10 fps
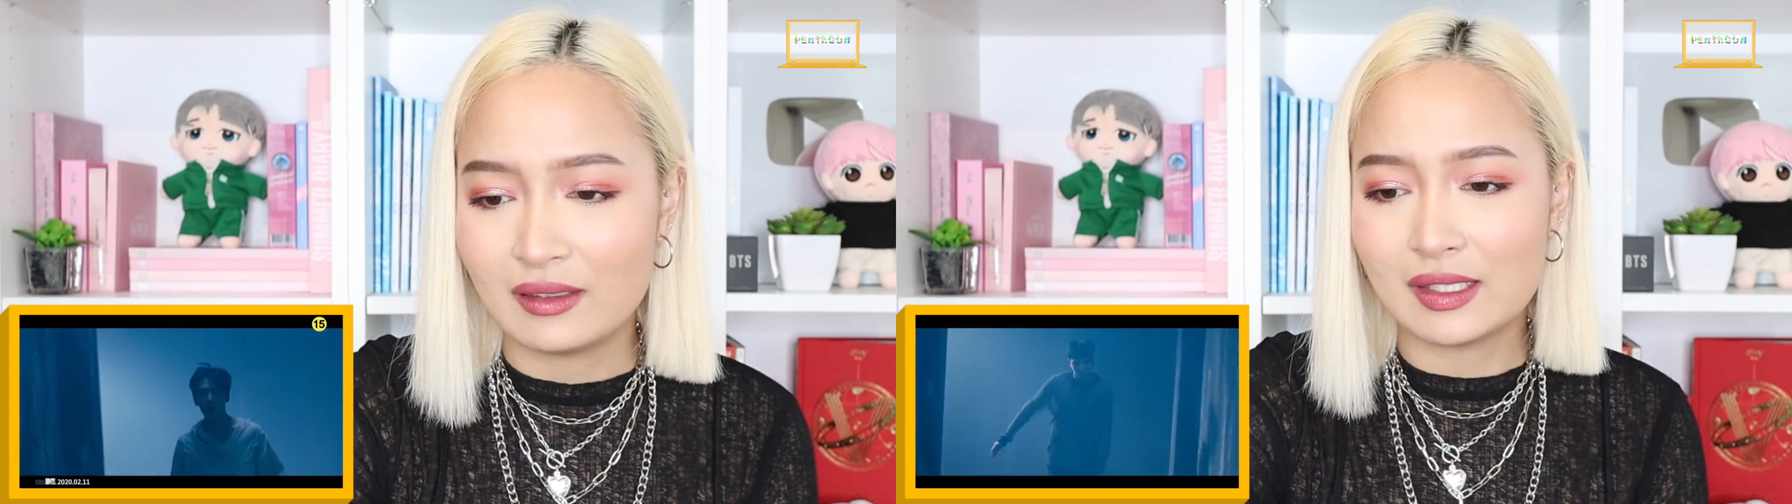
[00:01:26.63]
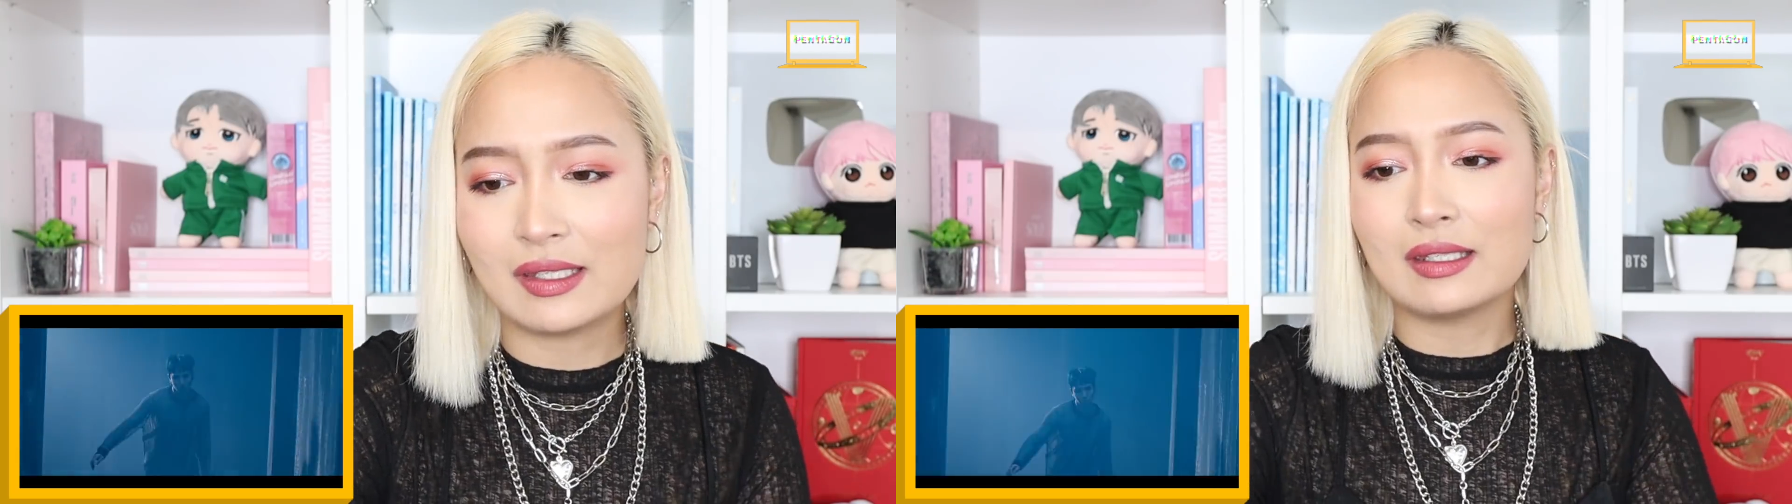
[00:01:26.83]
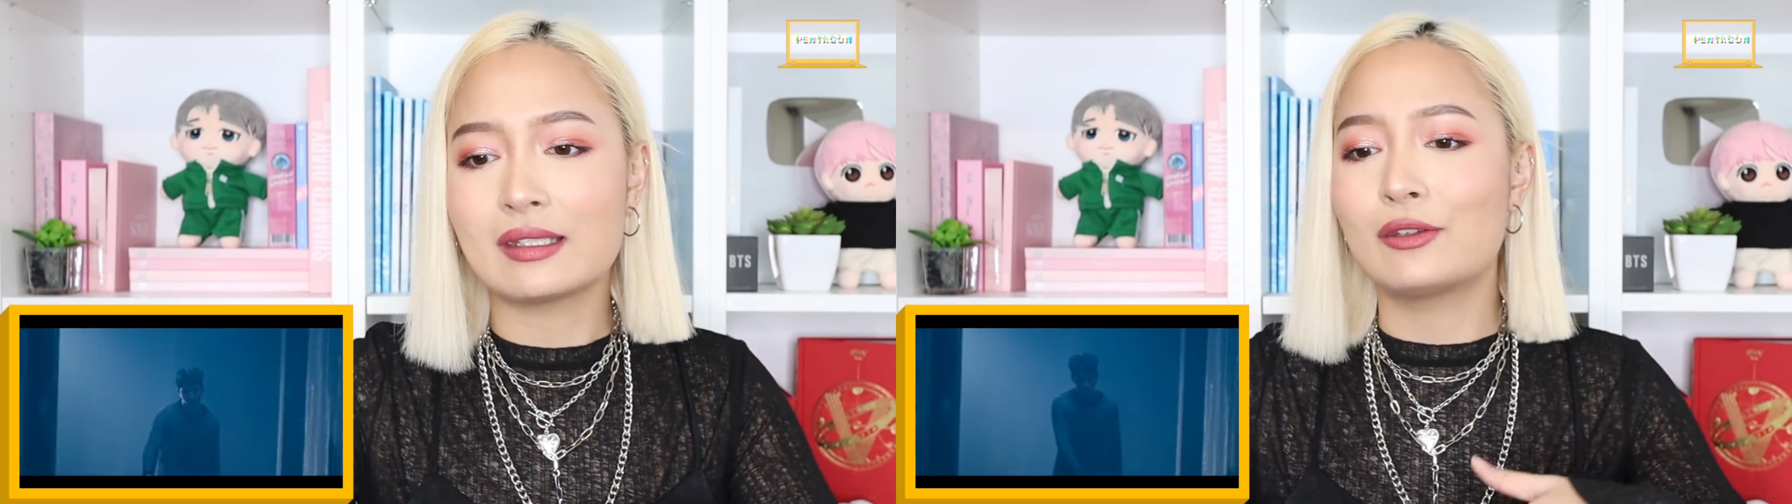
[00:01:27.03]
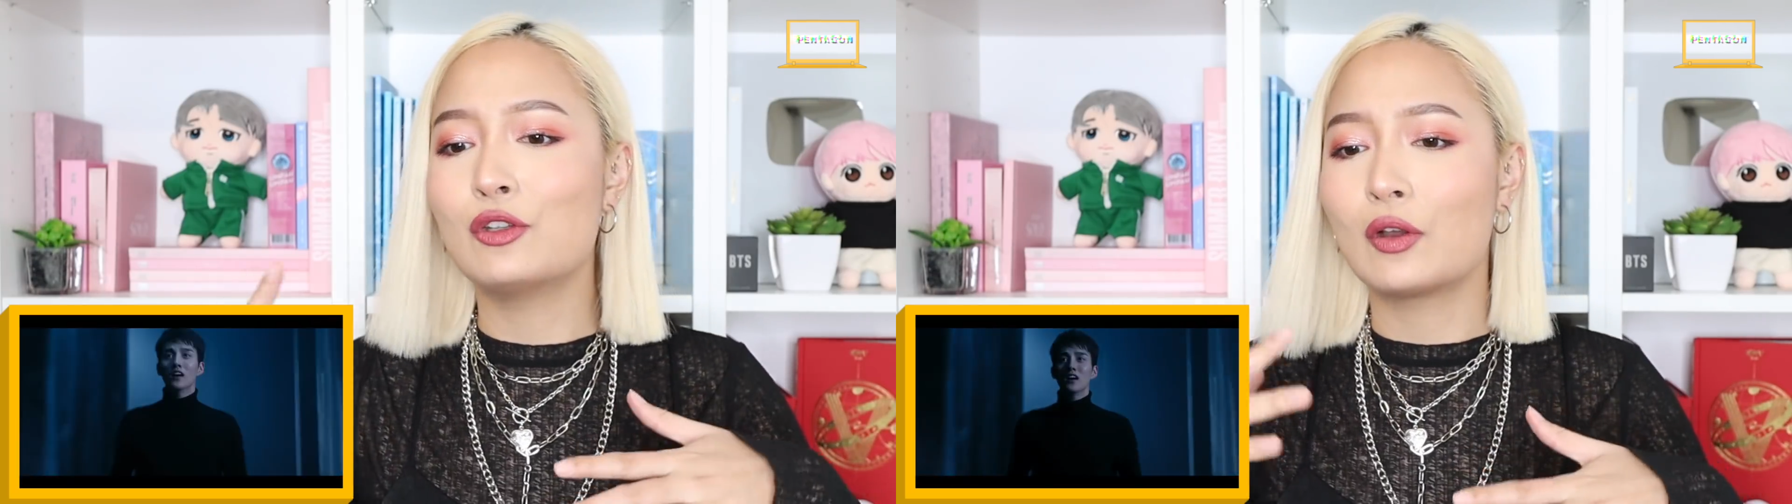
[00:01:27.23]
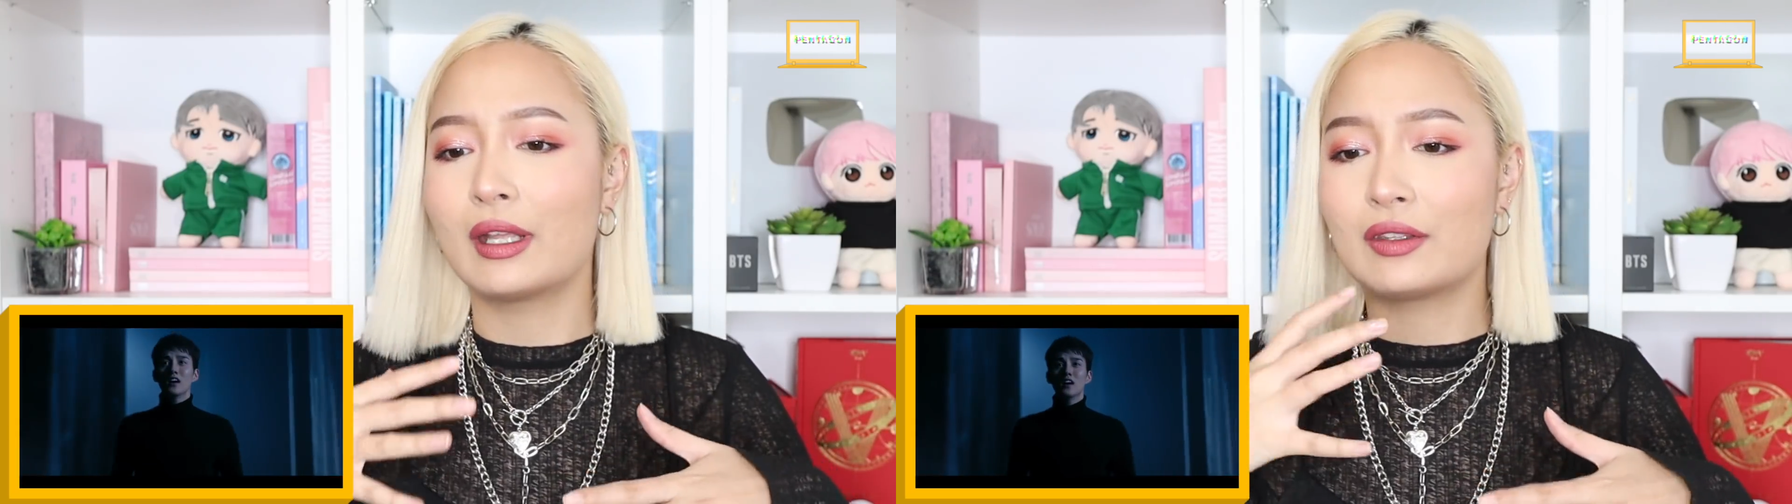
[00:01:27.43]
This is, you
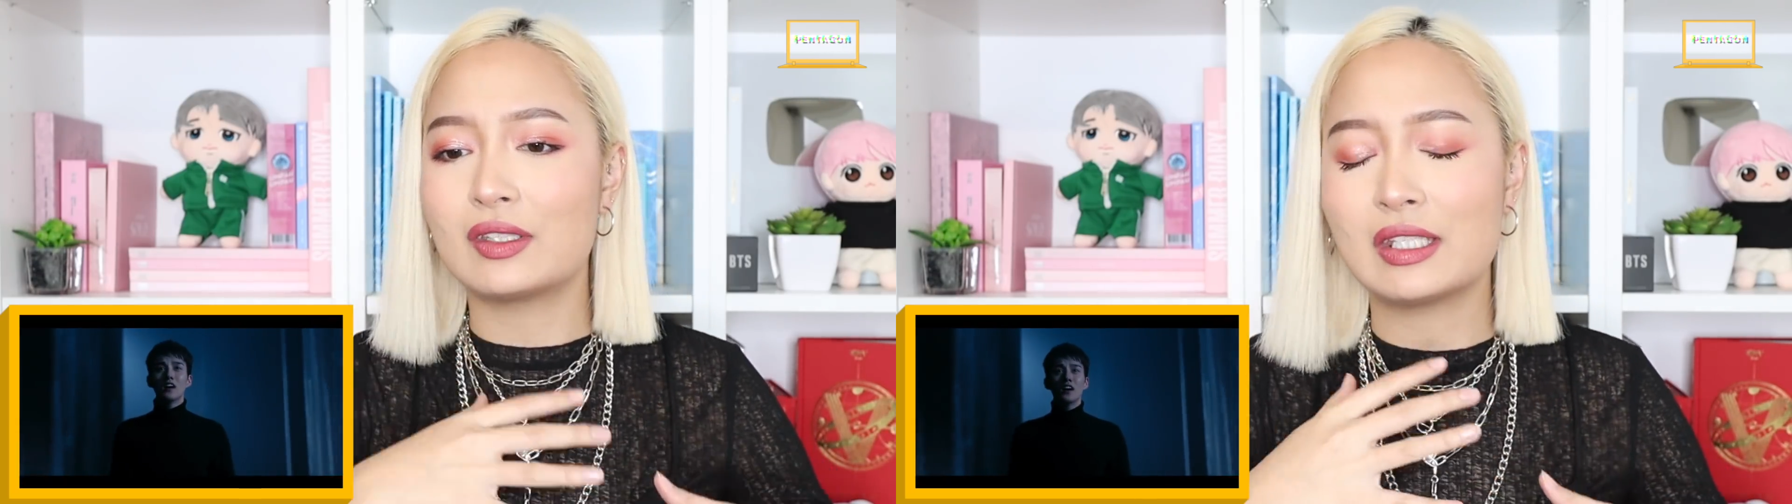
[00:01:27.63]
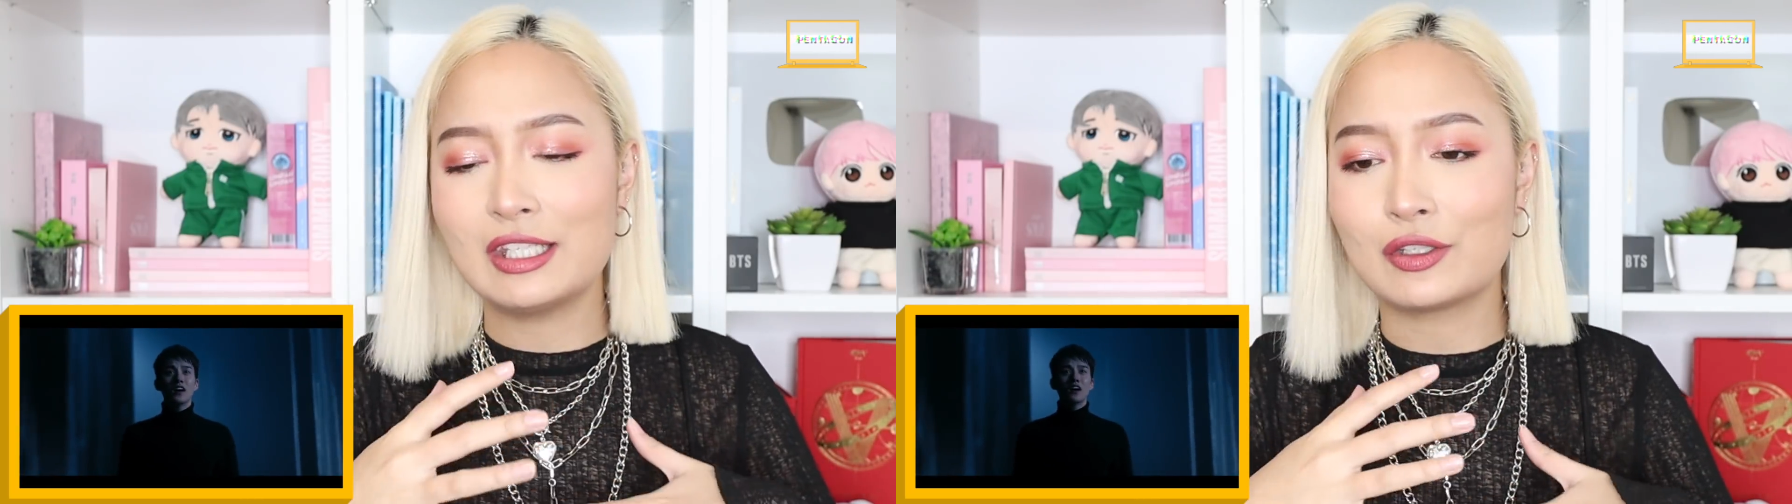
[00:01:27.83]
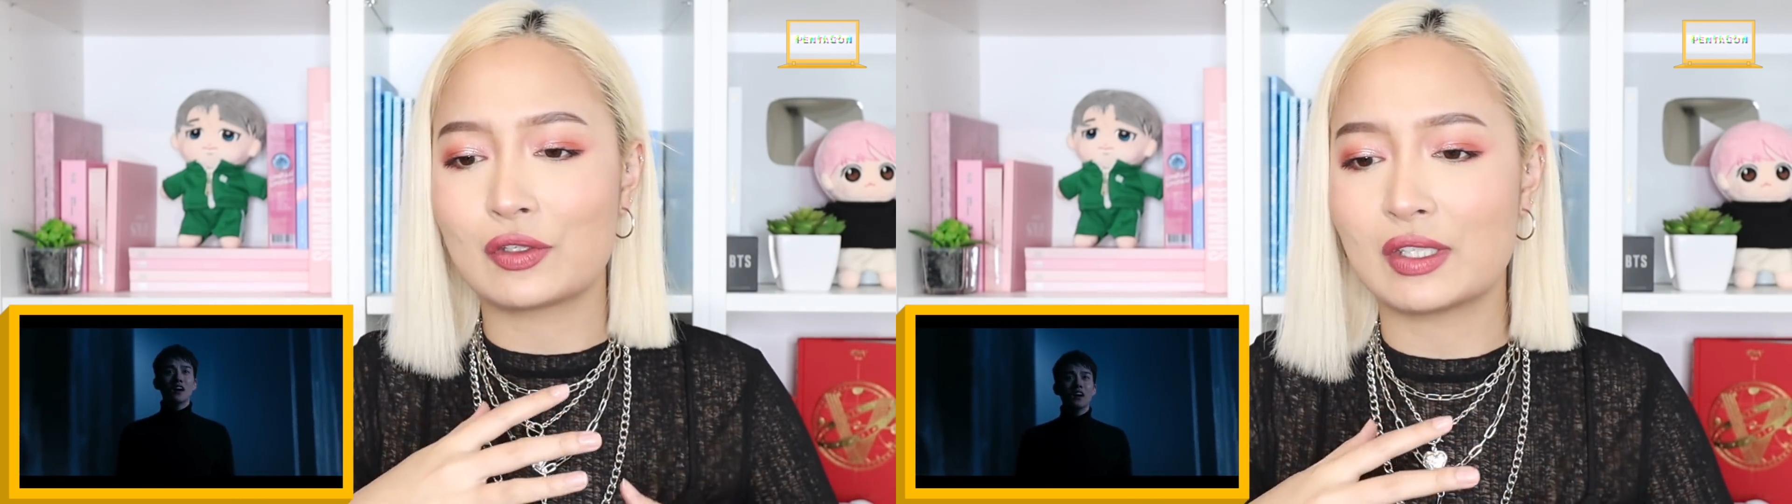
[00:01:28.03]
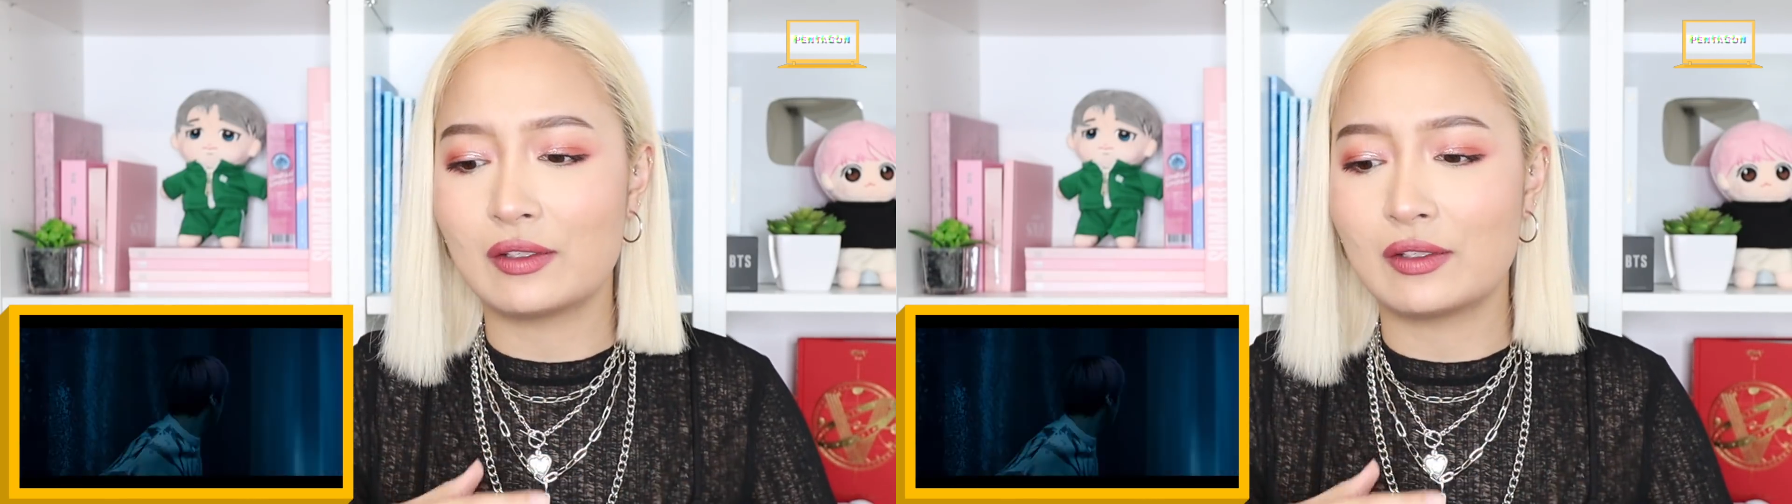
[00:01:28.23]
know, like the teasers